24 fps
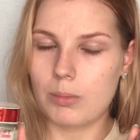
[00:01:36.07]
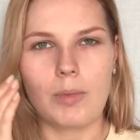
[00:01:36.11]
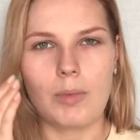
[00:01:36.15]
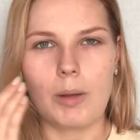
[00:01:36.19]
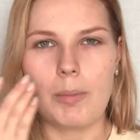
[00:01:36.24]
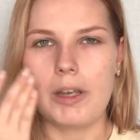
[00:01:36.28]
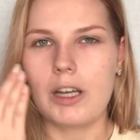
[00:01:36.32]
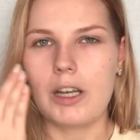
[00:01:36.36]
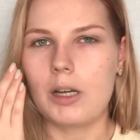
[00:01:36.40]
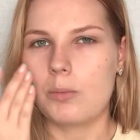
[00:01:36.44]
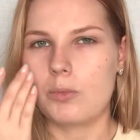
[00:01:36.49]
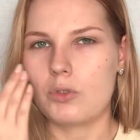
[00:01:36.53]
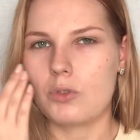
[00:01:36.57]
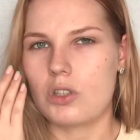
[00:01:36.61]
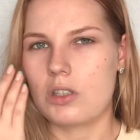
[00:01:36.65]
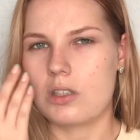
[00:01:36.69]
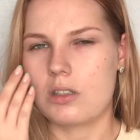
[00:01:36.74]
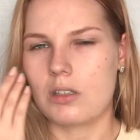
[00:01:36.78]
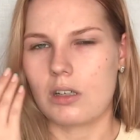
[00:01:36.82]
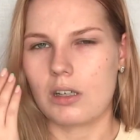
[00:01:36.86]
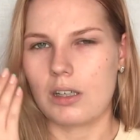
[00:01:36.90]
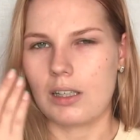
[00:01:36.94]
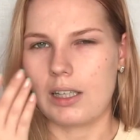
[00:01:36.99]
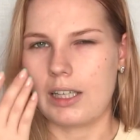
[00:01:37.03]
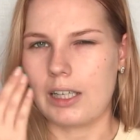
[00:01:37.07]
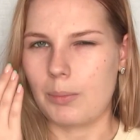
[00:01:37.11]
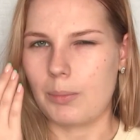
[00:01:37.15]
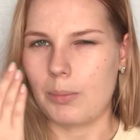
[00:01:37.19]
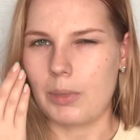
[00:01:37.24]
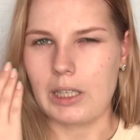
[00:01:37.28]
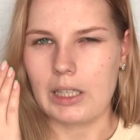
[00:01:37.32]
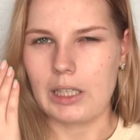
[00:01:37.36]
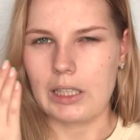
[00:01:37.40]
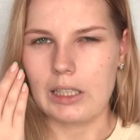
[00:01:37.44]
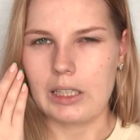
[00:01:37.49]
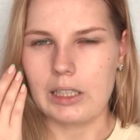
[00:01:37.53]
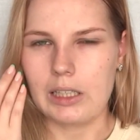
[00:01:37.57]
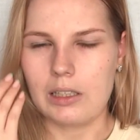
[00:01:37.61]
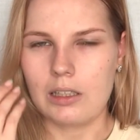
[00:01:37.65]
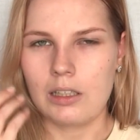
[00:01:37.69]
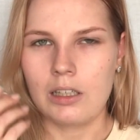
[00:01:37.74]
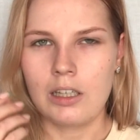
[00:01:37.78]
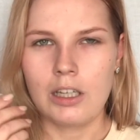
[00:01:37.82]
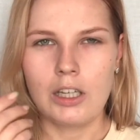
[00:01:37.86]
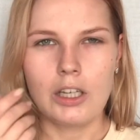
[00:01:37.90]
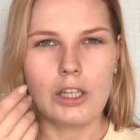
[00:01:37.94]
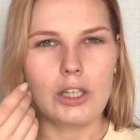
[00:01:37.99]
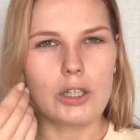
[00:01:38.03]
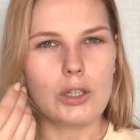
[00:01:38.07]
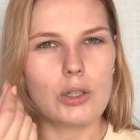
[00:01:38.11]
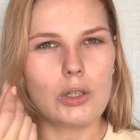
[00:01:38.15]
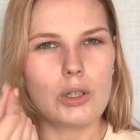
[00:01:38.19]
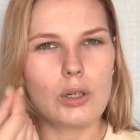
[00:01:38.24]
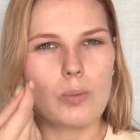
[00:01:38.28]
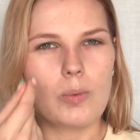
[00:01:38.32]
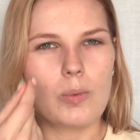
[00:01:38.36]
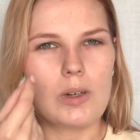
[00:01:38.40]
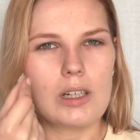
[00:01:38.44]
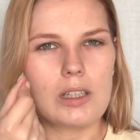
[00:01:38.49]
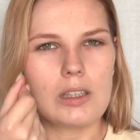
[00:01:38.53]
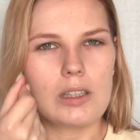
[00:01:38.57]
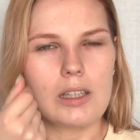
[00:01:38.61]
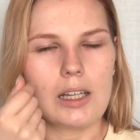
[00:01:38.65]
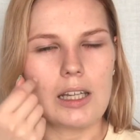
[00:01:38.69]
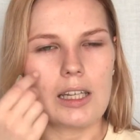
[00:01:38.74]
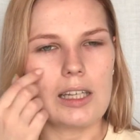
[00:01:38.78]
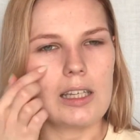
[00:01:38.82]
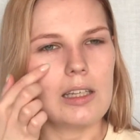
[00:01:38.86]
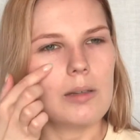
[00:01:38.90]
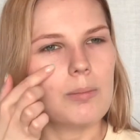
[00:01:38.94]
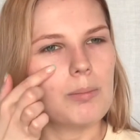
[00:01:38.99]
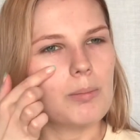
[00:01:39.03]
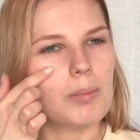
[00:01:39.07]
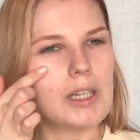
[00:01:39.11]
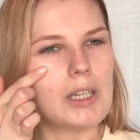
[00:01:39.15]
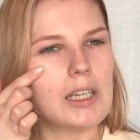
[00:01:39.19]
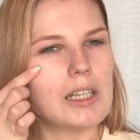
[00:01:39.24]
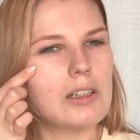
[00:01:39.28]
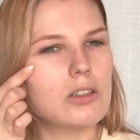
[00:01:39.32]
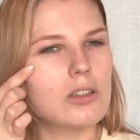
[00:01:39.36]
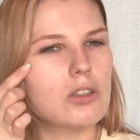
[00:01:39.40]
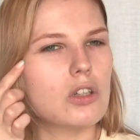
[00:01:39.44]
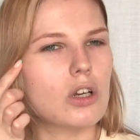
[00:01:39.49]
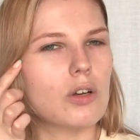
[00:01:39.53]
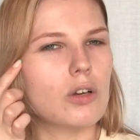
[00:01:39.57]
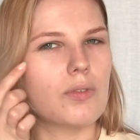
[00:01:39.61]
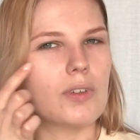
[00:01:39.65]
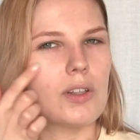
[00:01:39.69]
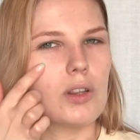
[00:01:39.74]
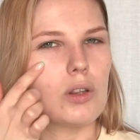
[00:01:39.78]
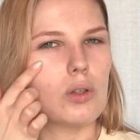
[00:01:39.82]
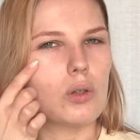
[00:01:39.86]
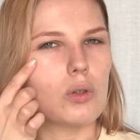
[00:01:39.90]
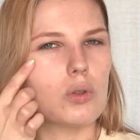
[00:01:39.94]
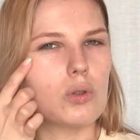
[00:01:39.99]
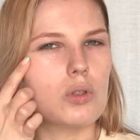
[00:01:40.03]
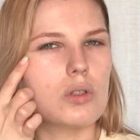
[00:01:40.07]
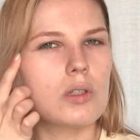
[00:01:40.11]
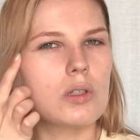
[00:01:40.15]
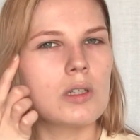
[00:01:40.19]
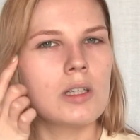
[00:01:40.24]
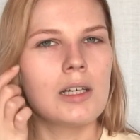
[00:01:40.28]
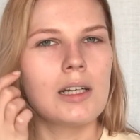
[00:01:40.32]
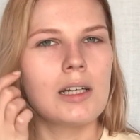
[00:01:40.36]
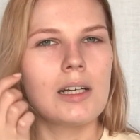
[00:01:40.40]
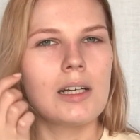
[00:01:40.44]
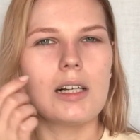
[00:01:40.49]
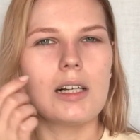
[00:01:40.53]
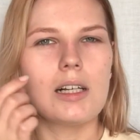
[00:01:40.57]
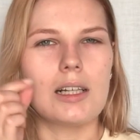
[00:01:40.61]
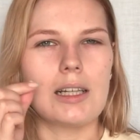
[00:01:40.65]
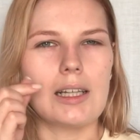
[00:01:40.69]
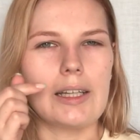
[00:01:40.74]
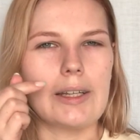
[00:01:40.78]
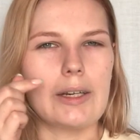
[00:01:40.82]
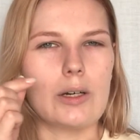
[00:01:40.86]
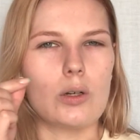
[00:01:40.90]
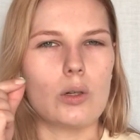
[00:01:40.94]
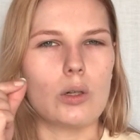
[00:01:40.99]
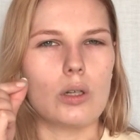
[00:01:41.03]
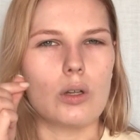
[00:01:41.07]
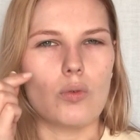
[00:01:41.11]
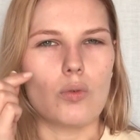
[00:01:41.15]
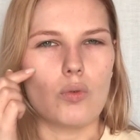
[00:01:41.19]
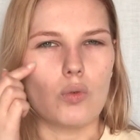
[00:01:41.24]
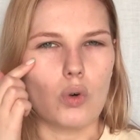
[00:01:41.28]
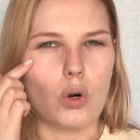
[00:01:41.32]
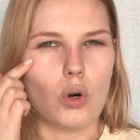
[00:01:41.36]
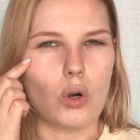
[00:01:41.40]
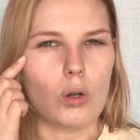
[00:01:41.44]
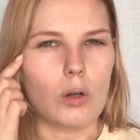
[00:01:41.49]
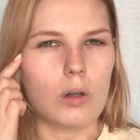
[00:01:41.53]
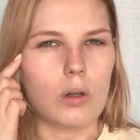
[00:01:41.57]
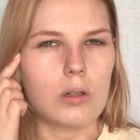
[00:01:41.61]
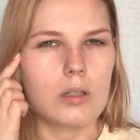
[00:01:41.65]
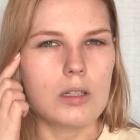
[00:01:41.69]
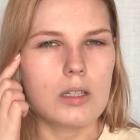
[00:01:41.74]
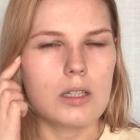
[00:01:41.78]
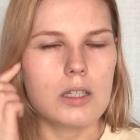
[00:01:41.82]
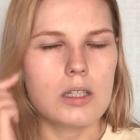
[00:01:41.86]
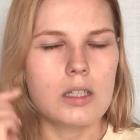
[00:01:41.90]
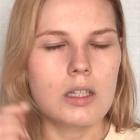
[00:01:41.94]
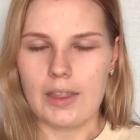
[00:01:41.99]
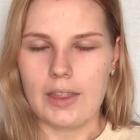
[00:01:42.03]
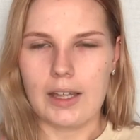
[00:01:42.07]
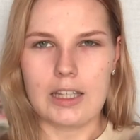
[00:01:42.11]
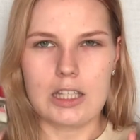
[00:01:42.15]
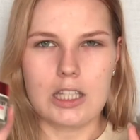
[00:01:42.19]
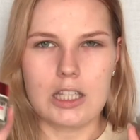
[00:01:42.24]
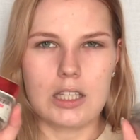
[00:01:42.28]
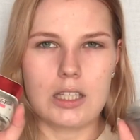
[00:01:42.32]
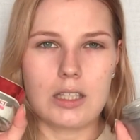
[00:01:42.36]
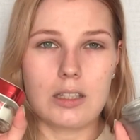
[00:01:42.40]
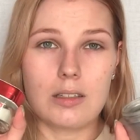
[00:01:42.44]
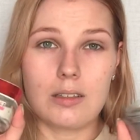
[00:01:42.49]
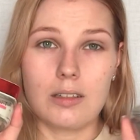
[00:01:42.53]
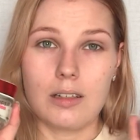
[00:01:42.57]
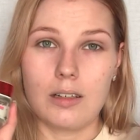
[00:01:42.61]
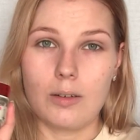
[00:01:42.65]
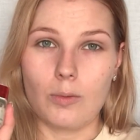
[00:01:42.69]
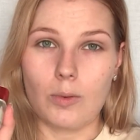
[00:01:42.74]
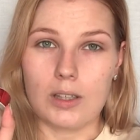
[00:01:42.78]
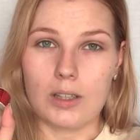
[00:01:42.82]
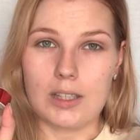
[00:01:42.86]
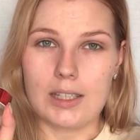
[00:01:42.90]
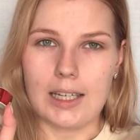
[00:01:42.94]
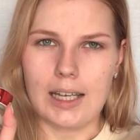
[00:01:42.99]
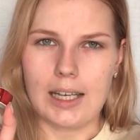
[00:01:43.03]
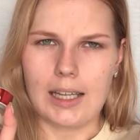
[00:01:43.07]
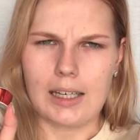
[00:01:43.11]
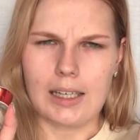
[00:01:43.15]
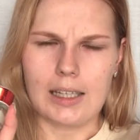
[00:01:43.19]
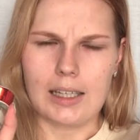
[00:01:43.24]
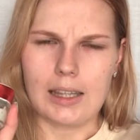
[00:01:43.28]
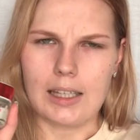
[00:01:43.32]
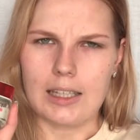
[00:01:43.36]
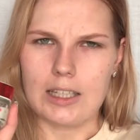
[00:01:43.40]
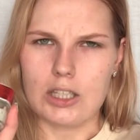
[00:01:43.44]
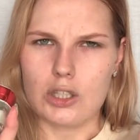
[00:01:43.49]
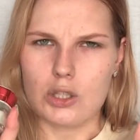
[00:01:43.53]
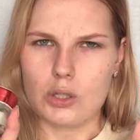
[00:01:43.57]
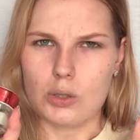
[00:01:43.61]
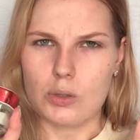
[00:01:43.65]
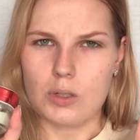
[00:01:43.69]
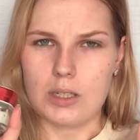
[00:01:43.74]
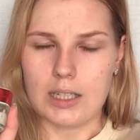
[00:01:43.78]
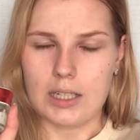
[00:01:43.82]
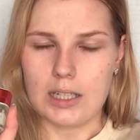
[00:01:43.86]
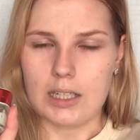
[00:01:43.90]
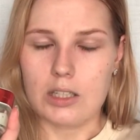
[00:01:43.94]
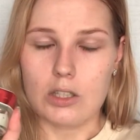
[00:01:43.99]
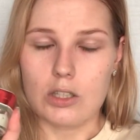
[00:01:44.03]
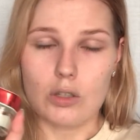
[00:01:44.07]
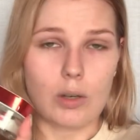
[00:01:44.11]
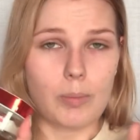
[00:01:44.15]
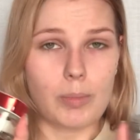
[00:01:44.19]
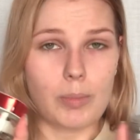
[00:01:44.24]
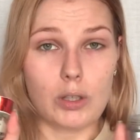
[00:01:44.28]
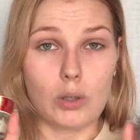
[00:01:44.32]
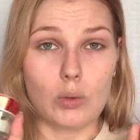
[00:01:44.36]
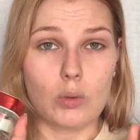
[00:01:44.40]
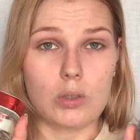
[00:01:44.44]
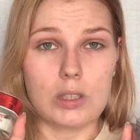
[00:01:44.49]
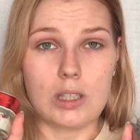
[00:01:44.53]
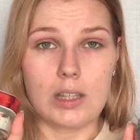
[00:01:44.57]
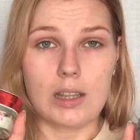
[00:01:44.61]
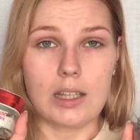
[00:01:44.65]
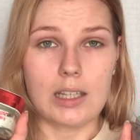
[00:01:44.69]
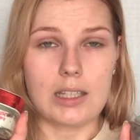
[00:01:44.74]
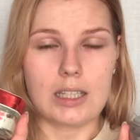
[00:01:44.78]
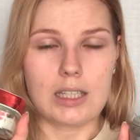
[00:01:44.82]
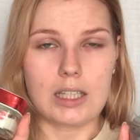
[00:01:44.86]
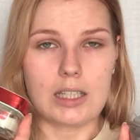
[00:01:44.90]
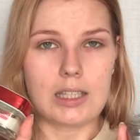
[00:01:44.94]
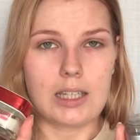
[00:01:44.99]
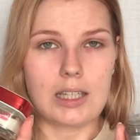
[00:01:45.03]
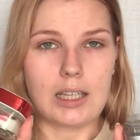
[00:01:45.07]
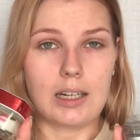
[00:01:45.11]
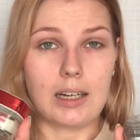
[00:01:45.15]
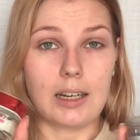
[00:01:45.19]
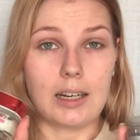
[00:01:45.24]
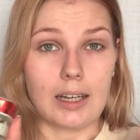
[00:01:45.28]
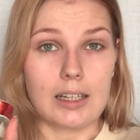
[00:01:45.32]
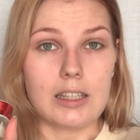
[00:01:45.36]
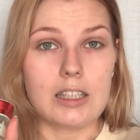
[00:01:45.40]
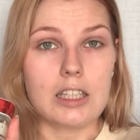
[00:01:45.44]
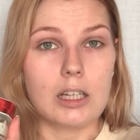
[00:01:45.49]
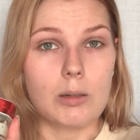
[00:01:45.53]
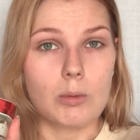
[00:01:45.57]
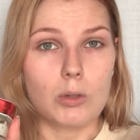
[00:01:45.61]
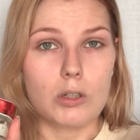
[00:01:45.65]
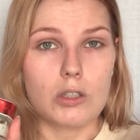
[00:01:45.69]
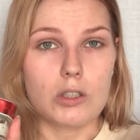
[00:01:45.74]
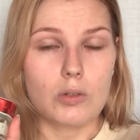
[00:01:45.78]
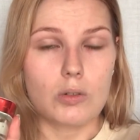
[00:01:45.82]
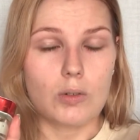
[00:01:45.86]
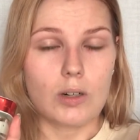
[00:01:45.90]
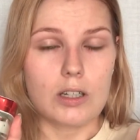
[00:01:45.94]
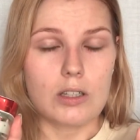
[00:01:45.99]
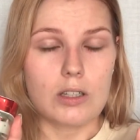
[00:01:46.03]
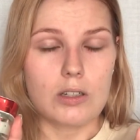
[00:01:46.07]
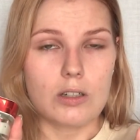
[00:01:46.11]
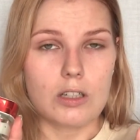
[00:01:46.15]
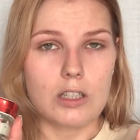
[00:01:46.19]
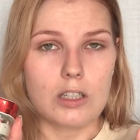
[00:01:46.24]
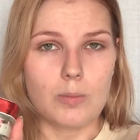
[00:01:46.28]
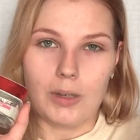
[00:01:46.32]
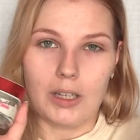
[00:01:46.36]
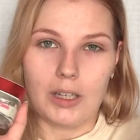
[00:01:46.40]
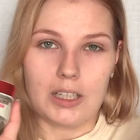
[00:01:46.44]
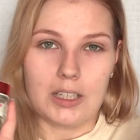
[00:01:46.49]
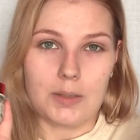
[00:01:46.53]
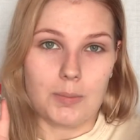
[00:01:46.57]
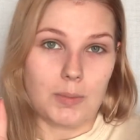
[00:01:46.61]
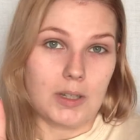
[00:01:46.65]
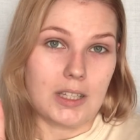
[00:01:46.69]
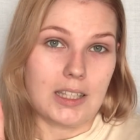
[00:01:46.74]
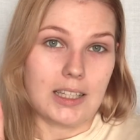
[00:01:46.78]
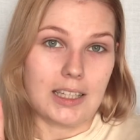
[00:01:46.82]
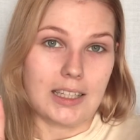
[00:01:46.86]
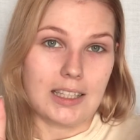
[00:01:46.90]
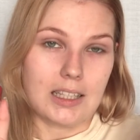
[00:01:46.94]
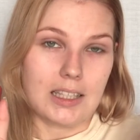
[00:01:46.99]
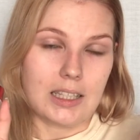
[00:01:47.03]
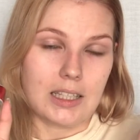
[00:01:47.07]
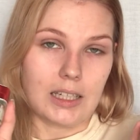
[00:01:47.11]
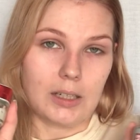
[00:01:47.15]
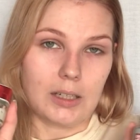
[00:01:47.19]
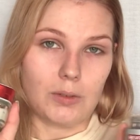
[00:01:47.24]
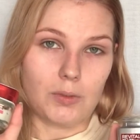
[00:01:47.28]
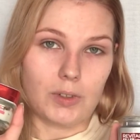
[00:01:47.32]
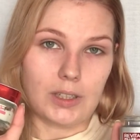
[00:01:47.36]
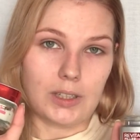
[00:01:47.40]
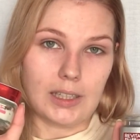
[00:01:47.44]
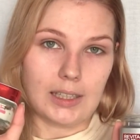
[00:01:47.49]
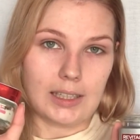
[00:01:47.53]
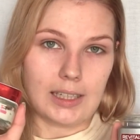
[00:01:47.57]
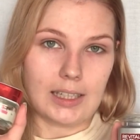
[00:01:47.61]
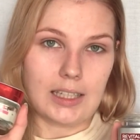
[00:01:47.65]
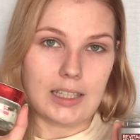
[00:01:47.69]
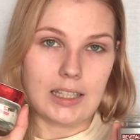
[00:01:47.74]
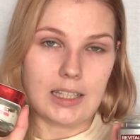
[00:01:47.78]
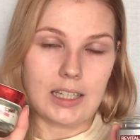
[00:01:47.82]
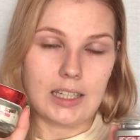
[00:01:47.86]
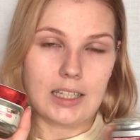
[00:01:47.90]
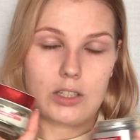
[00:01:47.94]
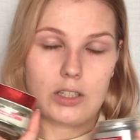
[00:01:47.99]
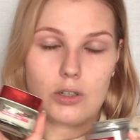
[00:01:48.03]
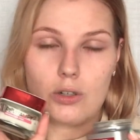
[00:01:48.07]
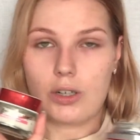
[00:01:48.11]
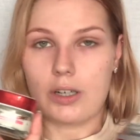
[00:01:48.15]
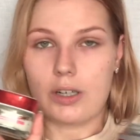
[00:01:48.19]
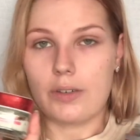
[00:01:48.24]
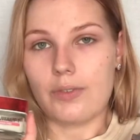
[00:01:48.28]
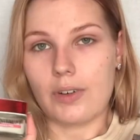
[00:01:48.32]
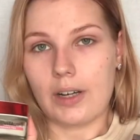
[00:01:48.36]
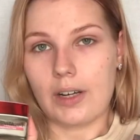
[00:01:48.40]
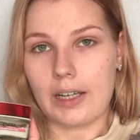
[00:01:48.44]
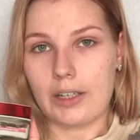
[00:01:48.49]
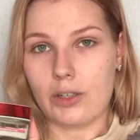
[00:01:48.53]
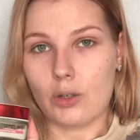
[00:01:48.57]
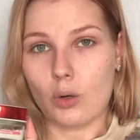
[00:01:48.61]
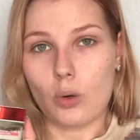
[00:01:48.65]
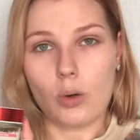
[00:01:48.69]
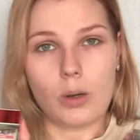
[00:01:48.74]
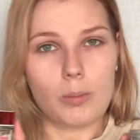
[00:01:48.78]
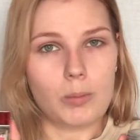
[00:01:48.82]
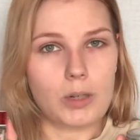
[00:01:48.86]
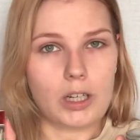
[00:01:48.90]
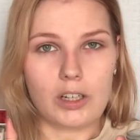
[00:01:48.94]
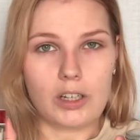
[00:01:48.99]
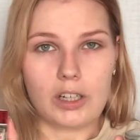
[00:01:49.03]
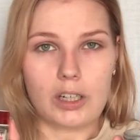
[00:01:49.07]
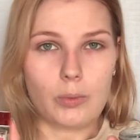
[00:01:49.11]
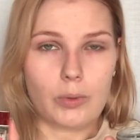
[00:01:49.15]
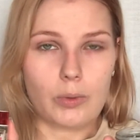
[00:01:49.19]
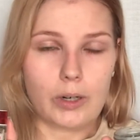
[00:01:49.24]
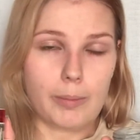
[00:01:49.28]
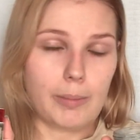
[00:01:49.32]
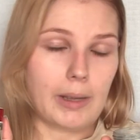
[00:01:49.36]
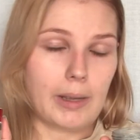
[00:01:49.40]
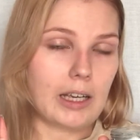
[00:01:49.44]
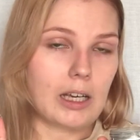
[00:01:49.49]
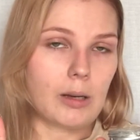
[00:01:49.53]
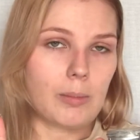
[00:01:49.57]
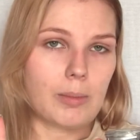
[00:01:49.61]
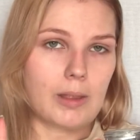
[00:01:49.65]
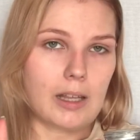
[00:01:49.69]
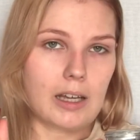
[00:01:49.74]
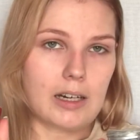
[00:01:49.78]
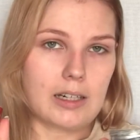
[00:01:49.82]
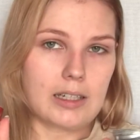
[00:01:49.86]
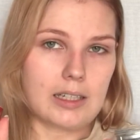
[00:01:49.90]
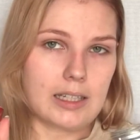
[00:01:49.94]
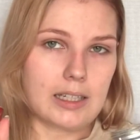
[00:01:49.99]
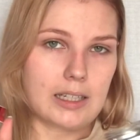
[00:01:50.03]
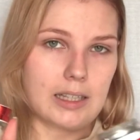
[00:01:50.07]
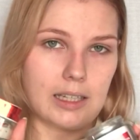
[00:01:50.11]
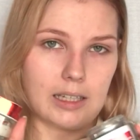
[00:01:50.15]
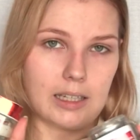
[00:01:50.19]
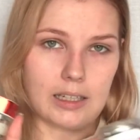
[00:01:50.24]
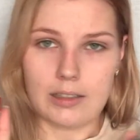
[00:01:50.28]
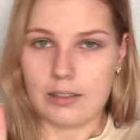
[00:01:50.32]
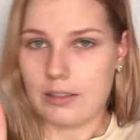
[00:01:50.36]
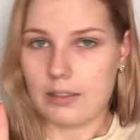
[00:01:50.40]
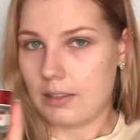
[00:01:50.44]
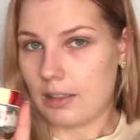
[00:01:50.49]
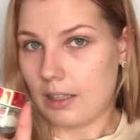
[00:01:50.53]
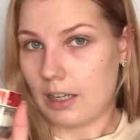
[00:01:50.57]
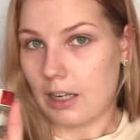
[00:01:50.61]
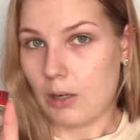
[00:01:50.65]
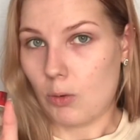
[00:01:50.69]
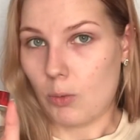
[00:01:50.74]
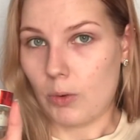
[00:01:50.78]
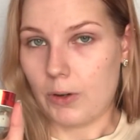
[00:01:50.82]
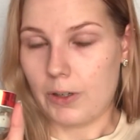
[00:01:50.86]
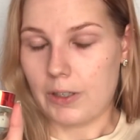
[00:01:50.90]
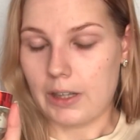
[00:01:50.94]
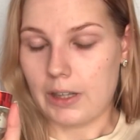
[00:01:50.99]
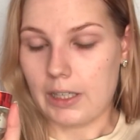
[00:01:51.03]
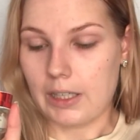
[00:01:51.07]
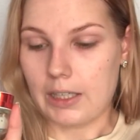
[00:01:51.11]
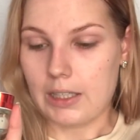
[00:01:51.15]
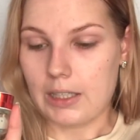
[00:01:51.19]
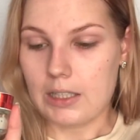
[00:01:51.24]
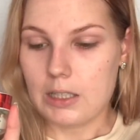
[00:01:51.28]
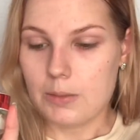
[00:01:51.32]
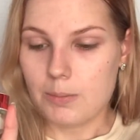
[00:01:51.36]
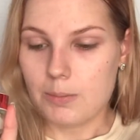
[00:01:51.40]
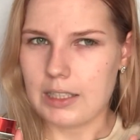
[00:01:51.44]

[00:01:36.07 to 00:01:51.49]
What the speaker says: My makeup would start like peeling, you know, when it like peels off in those little rolls. That's what sadly these two did. So I've been using these as nighttime moisturizers because my skin still really likes these, or if I know I'm not gonna wear makeup that day, then I wear these.